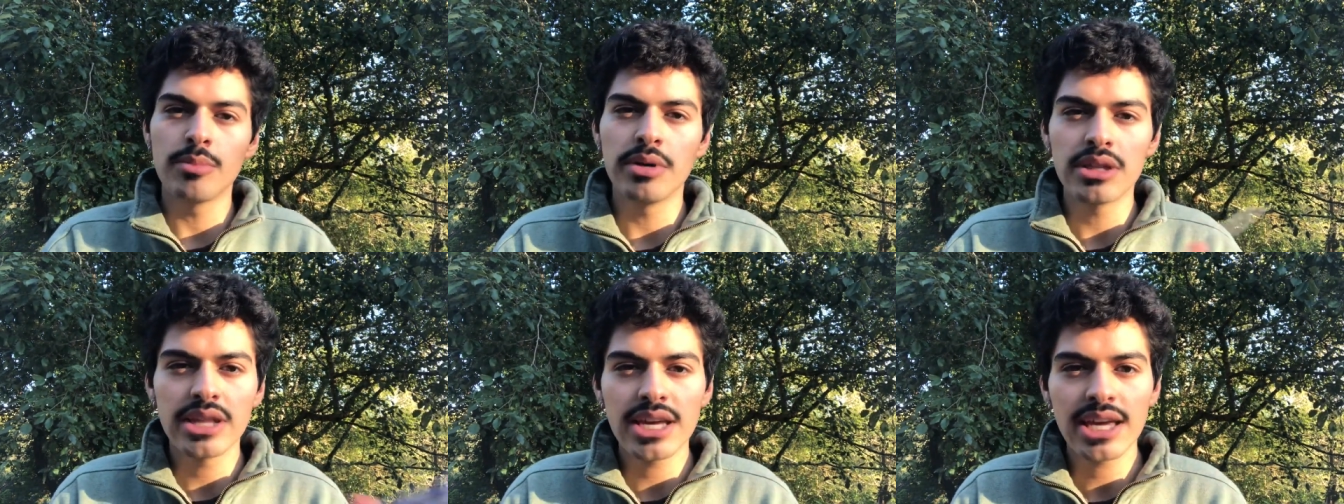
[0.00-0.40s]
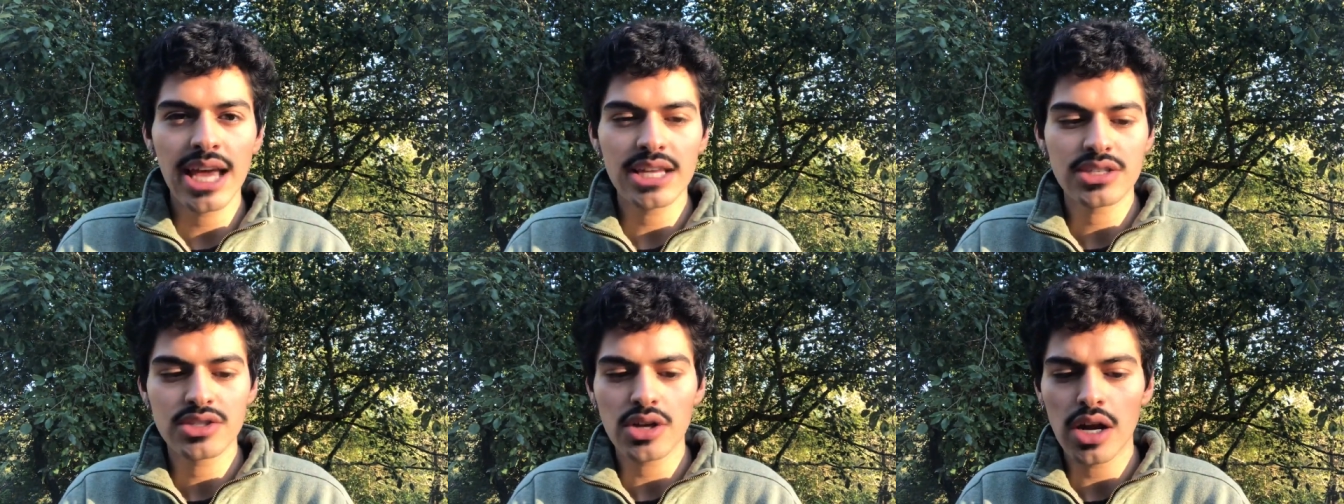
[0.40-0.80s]
but they
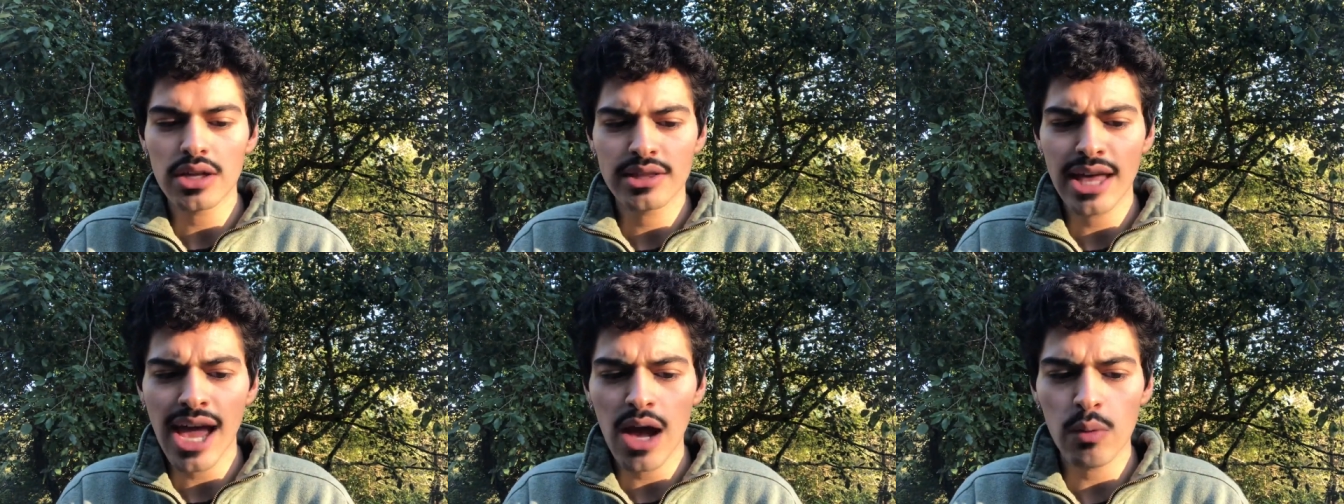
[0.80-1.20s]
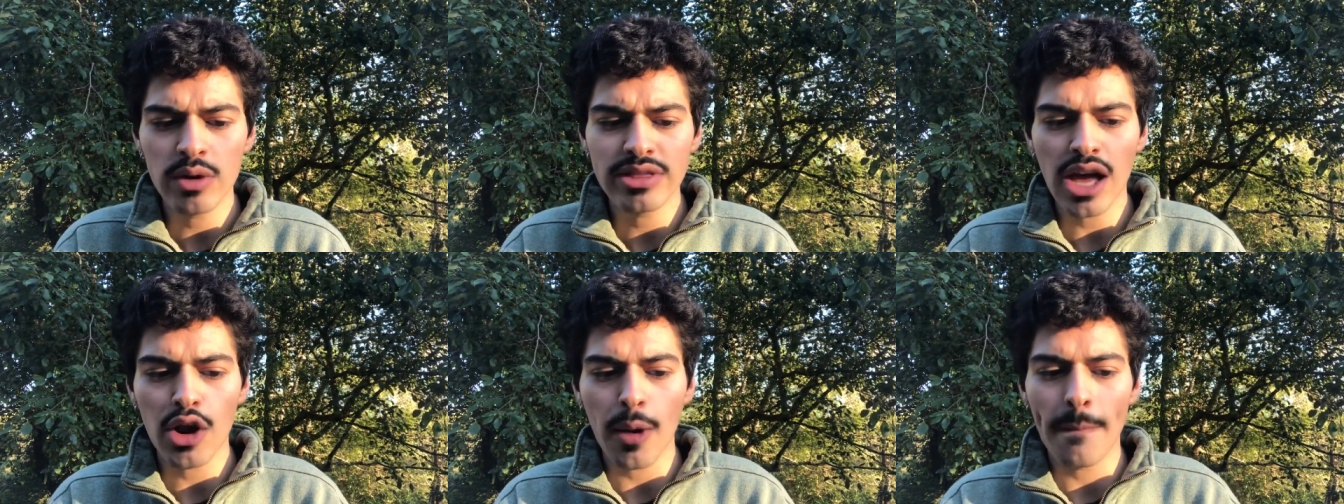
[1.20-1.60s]
can't start that
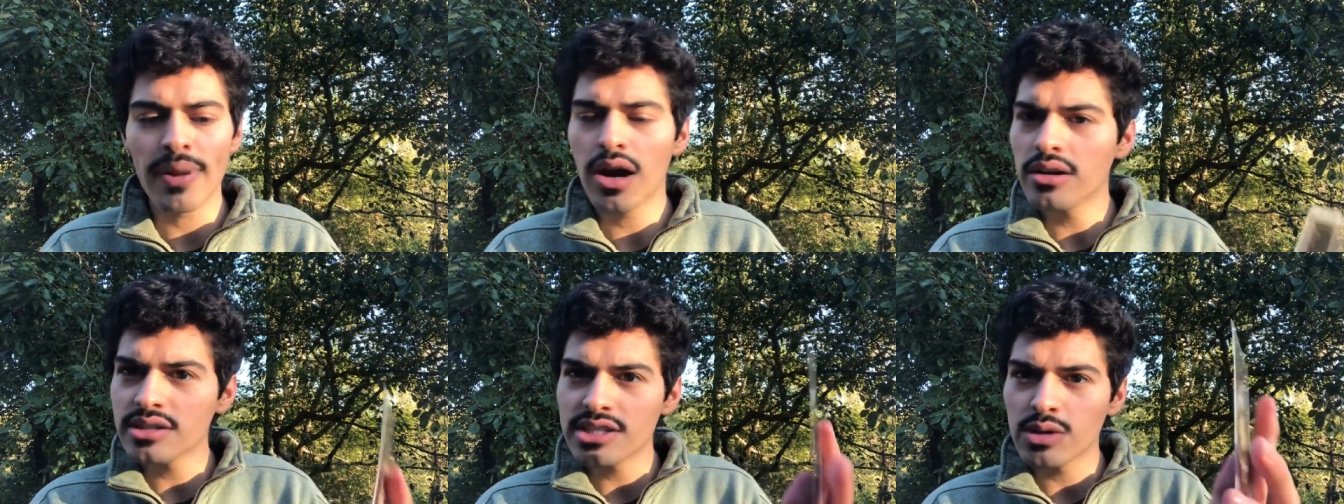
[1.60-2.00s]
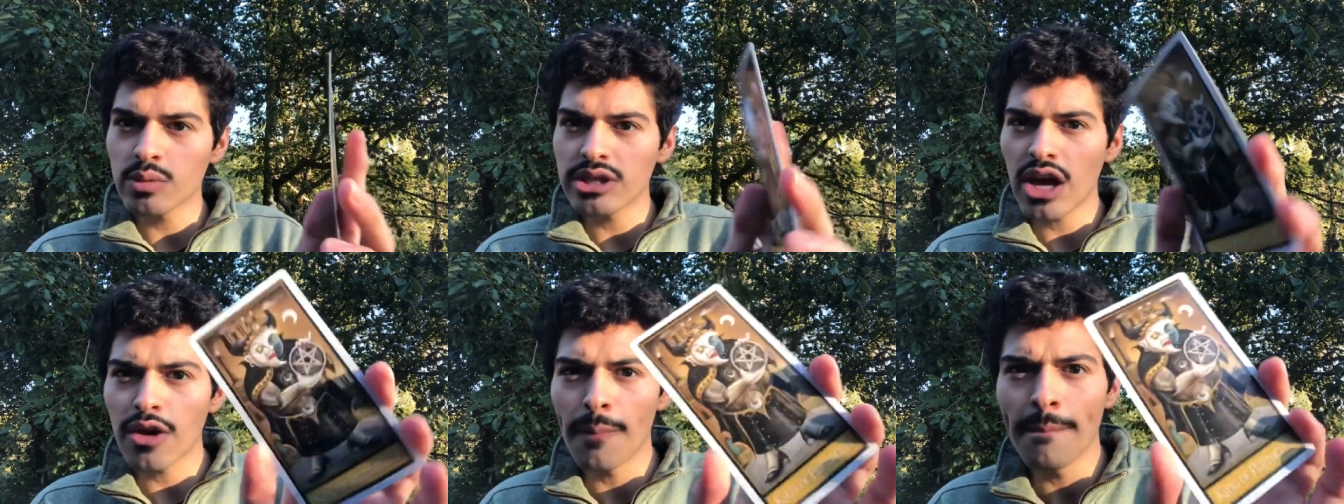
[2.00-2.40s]
without a person
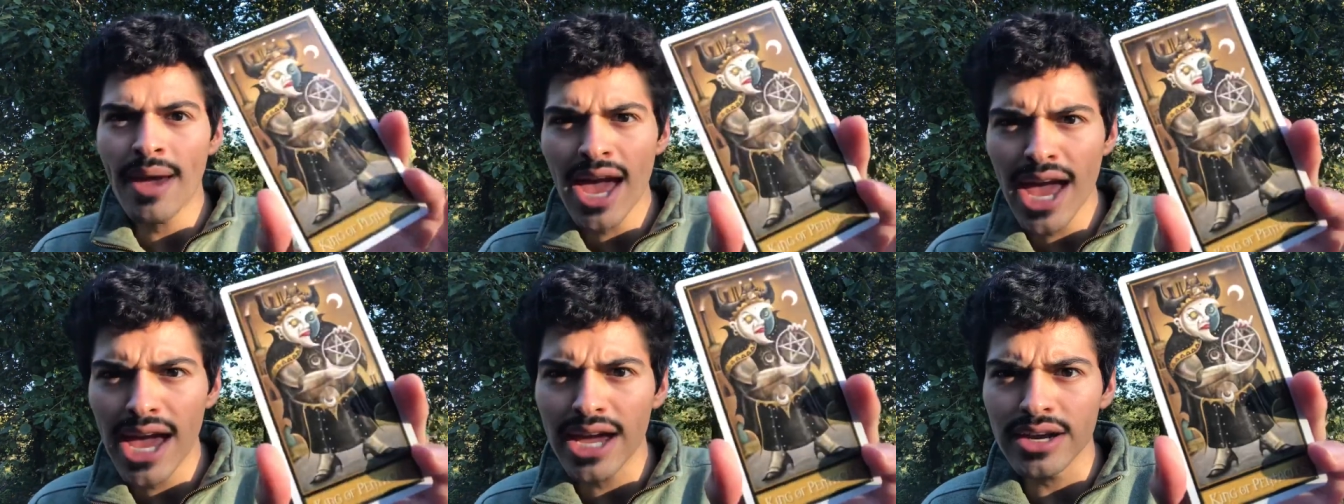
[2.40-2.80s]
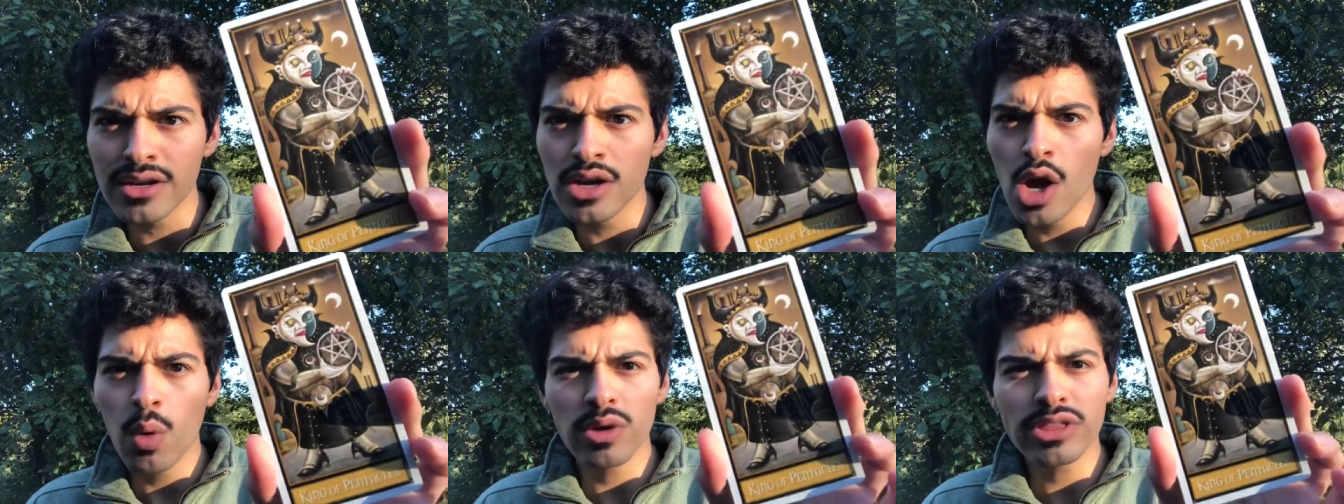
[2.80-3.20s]
without a man
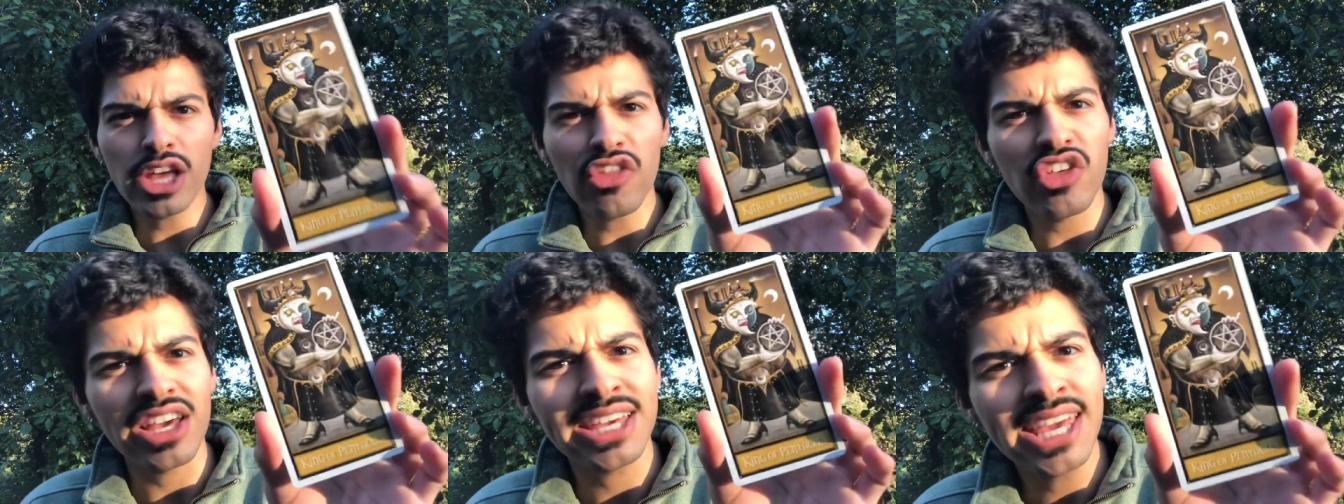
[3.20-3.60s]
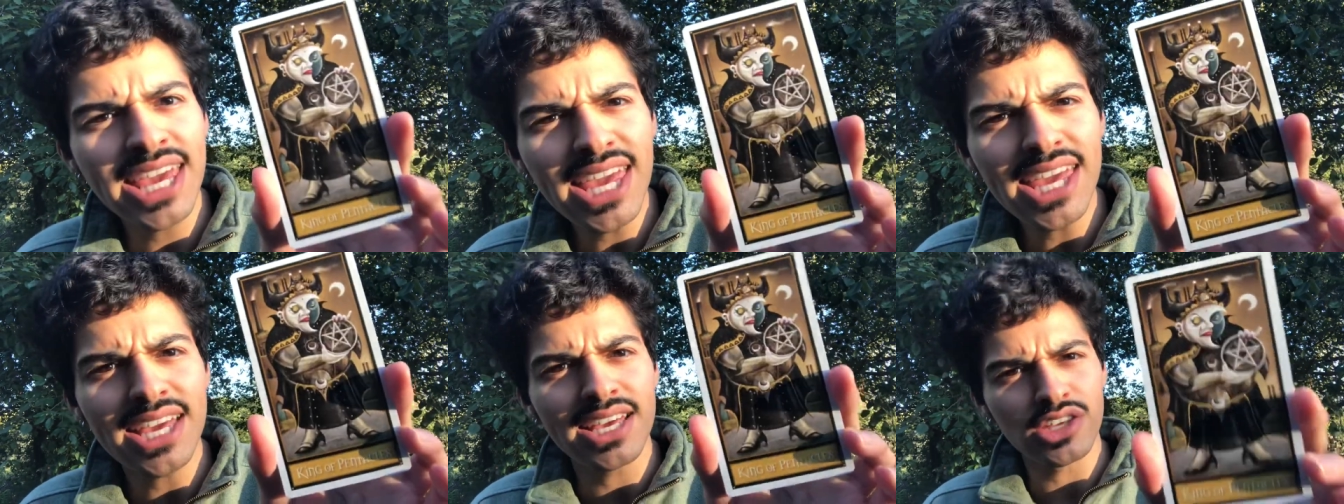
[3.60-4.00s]
without the
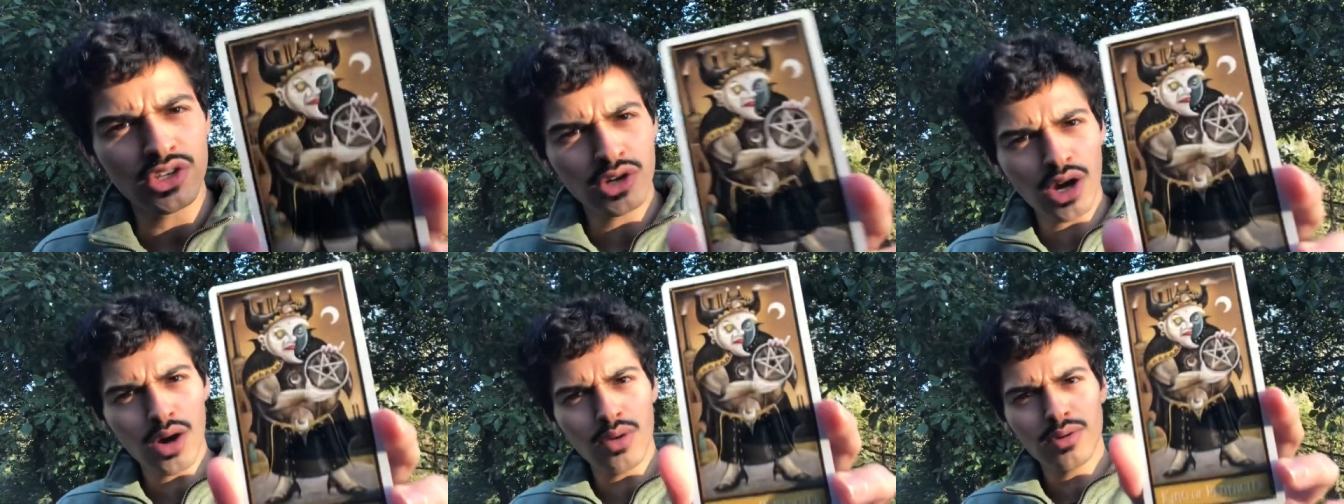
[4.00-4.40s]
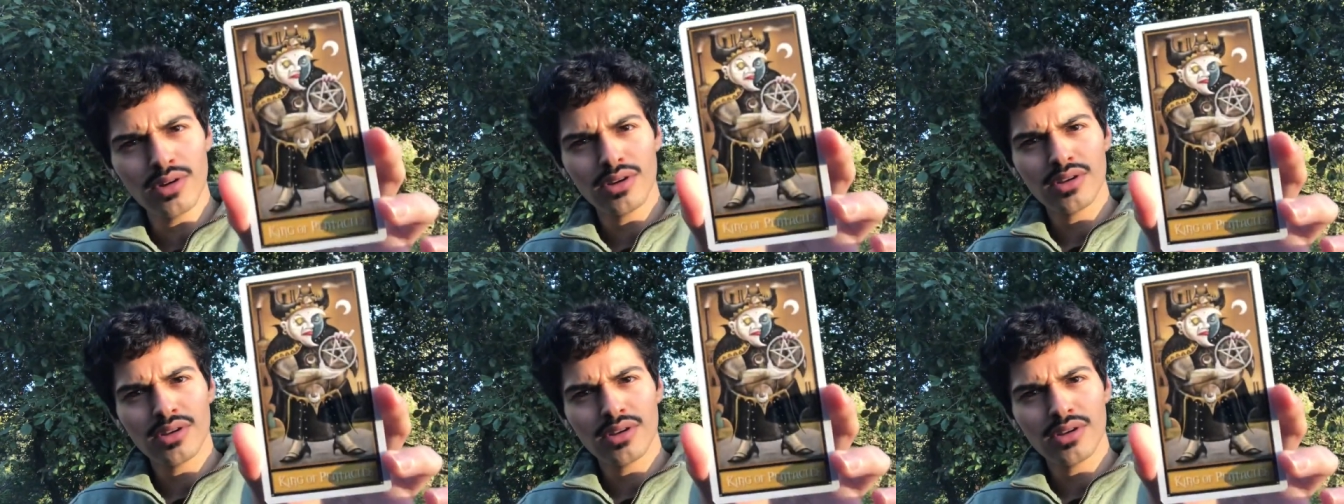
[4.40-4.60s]
king you know